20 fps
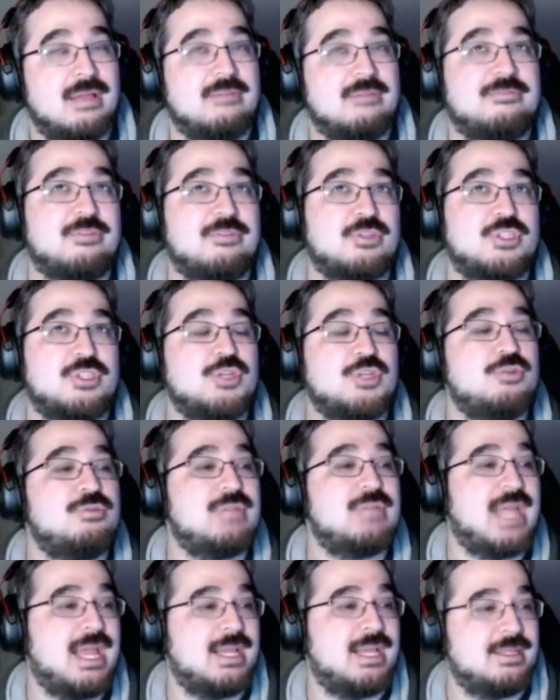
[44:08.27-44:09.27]
for 2
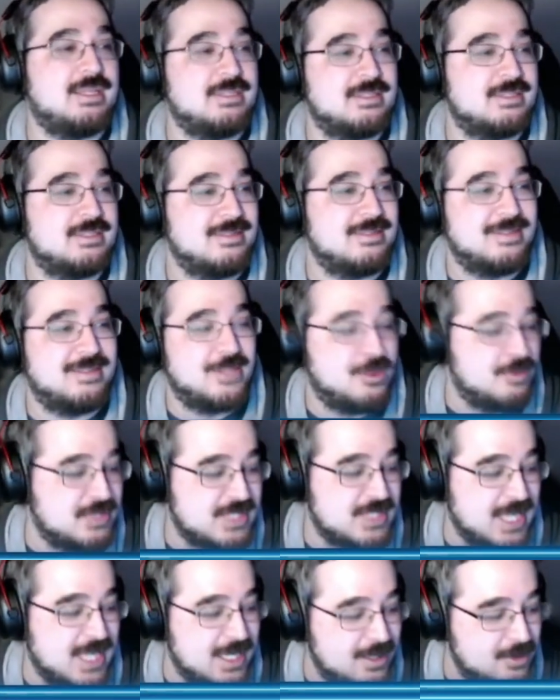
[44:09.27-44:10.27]
days there
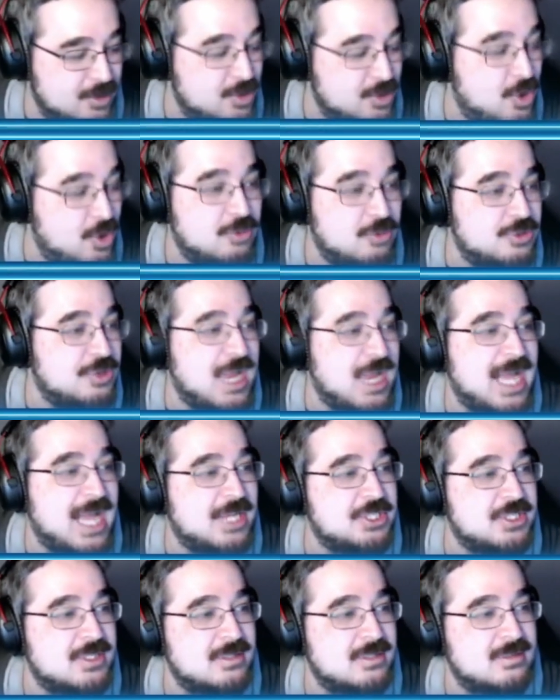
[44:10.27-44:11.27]
was like no
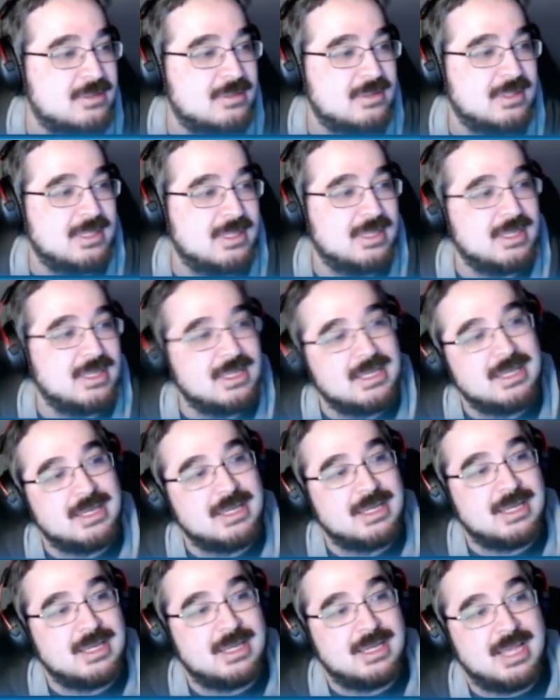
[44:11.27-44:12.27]
traction.
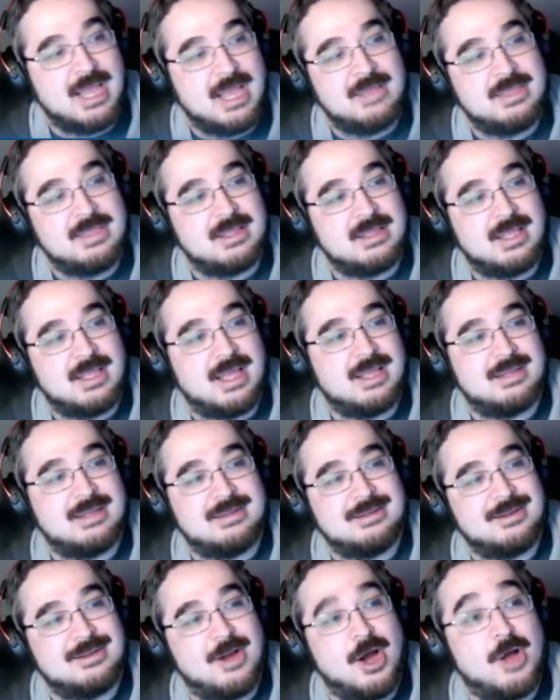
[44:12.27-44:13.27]
And then
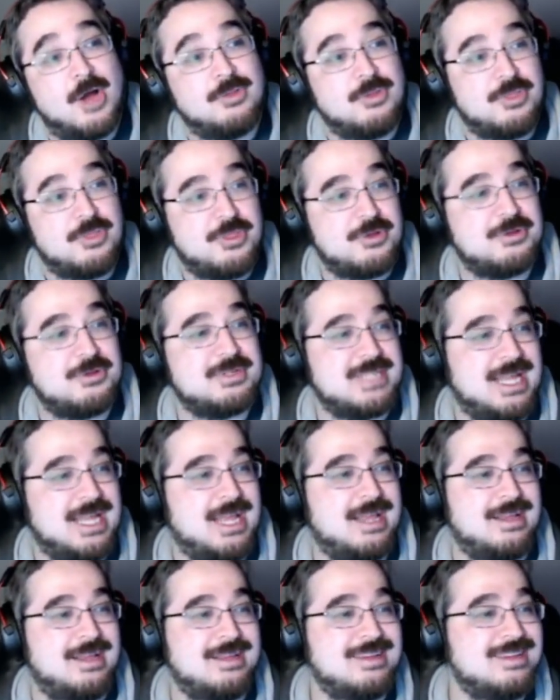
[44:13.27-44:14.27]
like on the third
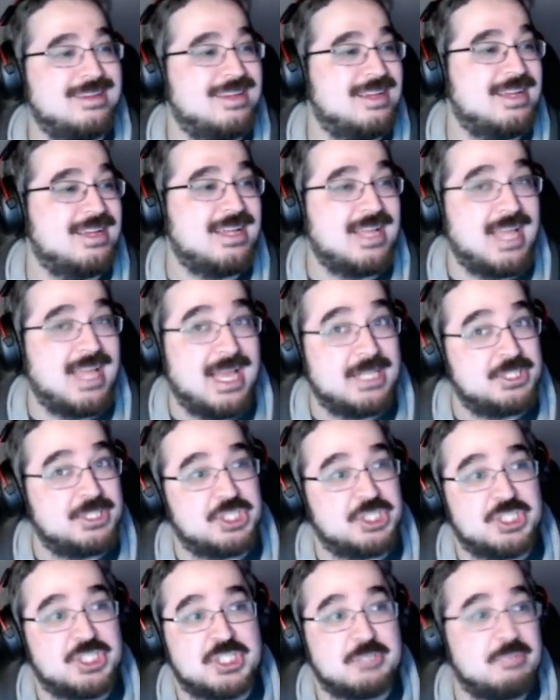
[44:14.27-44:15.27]
day, it
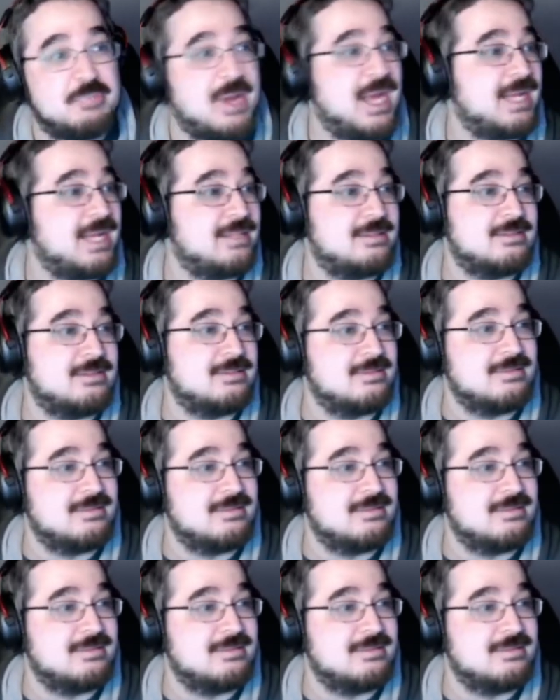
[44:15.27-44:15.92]
just spiked.